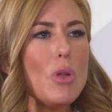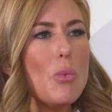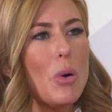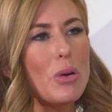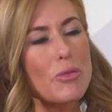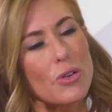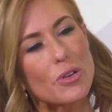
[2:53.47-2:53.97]

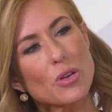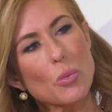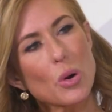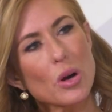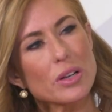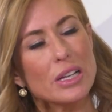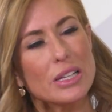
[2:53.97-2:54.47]
What further
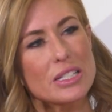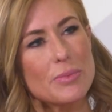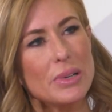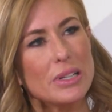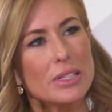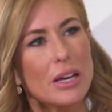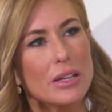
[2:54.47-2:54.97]
work needs to
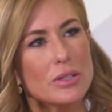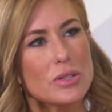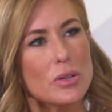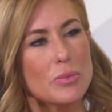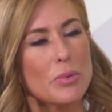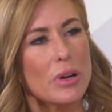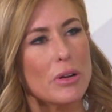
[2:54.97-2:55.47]
be done
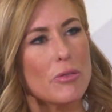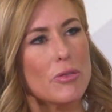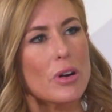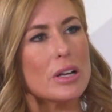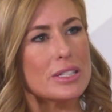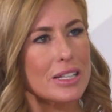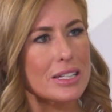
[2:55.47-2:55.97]
to bring
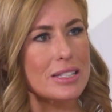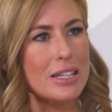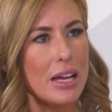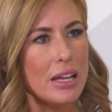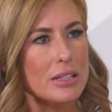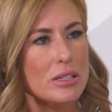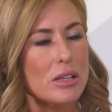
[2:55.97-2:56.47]
forensic
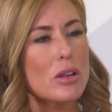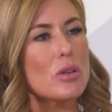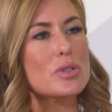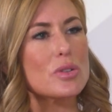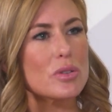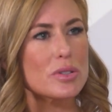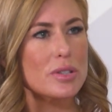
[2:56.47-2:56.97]
science
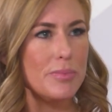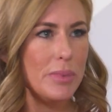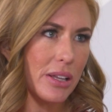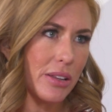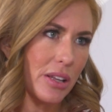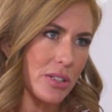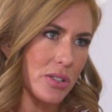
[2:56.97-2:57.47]
closer to
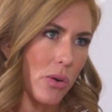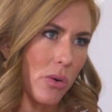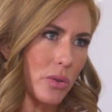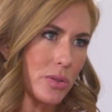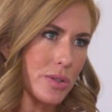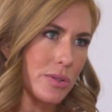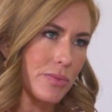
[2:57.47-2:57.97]
meeting these
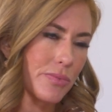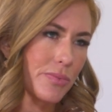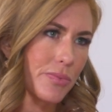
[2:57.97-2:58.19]
goals?